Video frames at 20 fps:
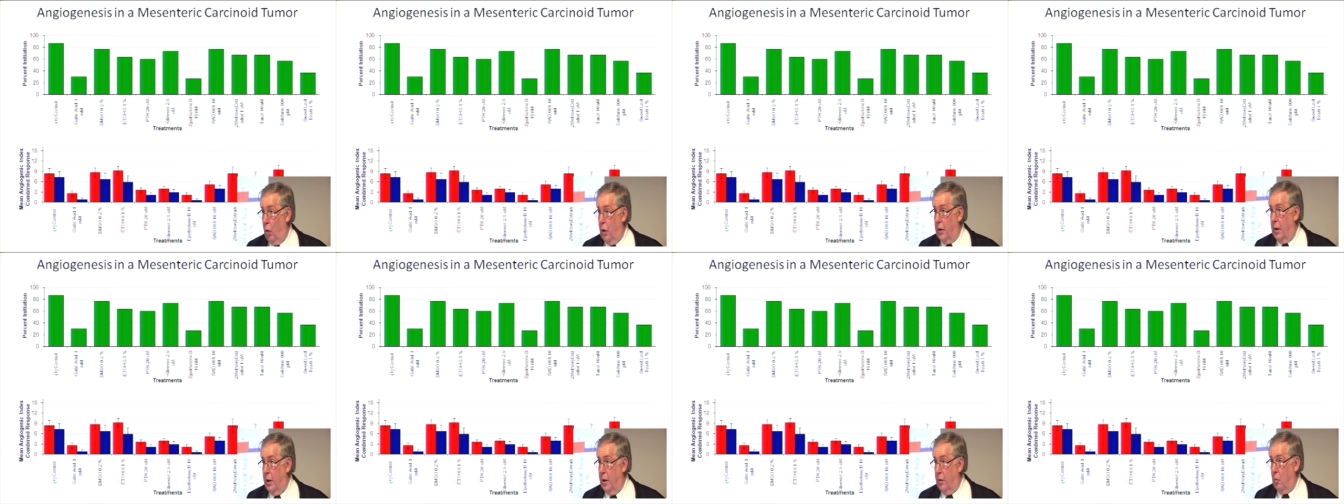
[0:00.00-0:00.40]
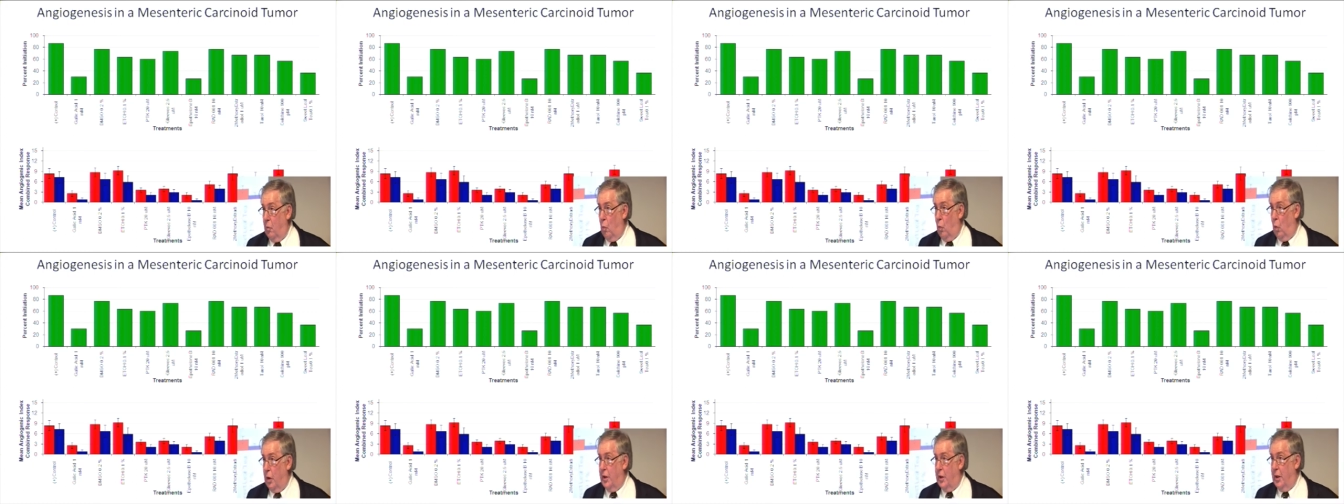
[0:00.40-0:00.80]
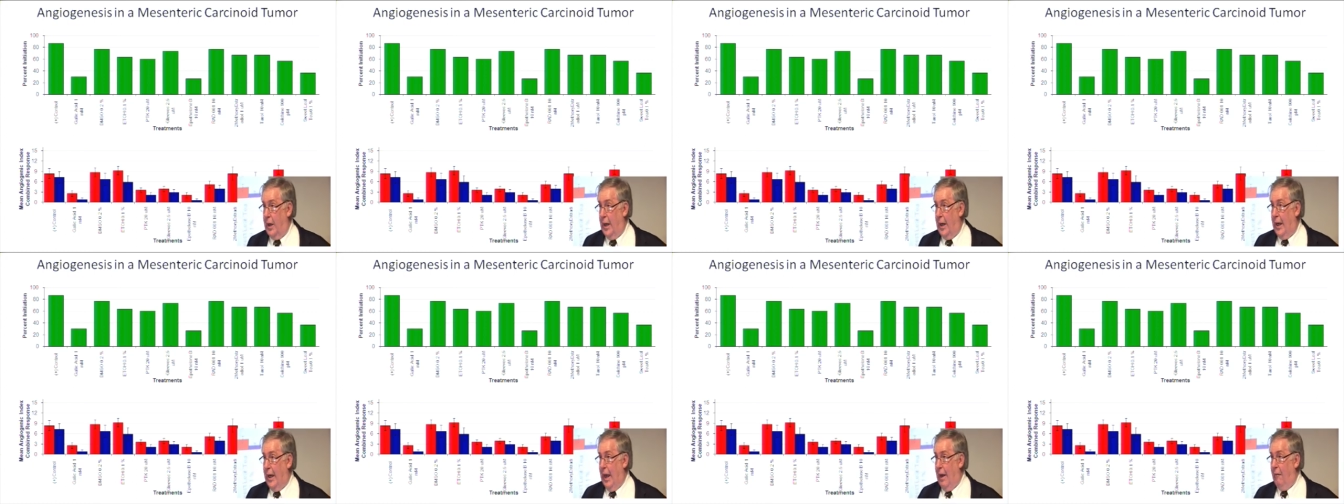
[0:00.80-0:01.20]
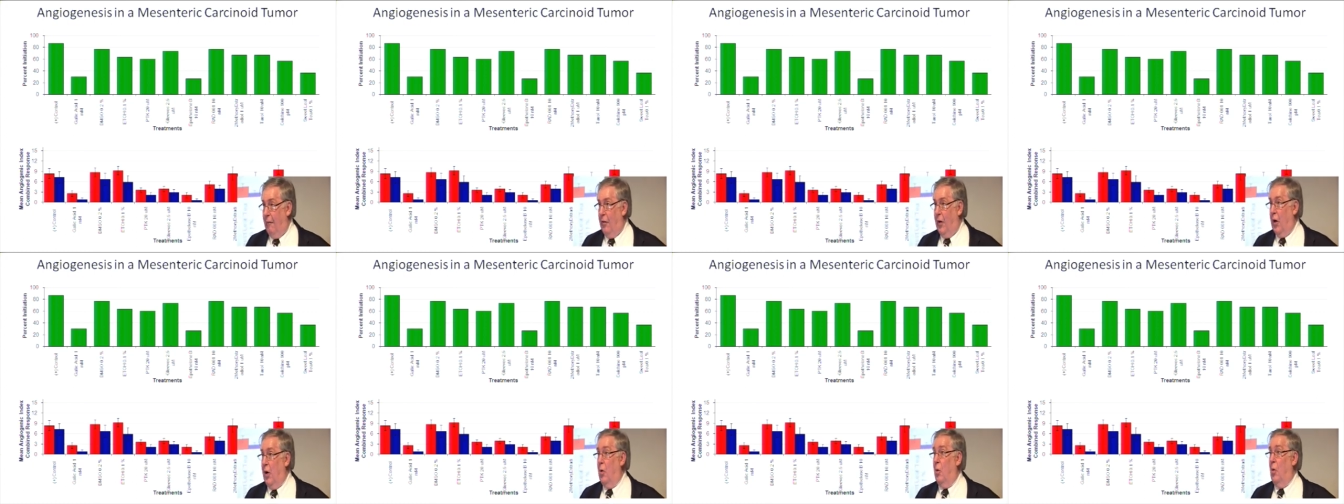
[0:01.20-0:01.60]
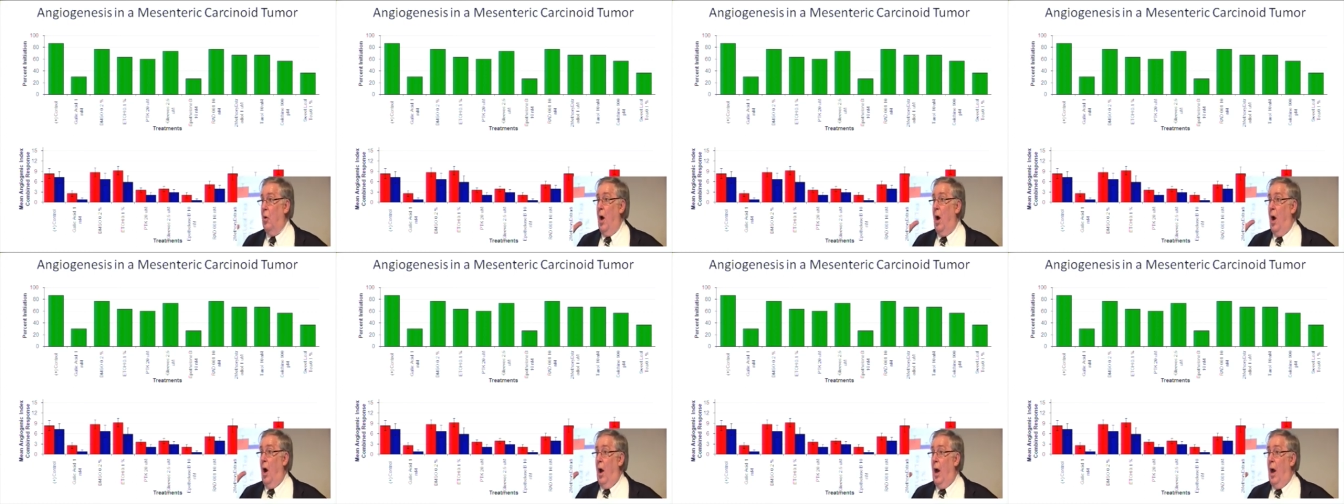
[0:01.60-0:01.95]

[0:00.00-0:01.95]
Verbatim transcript: would, would give you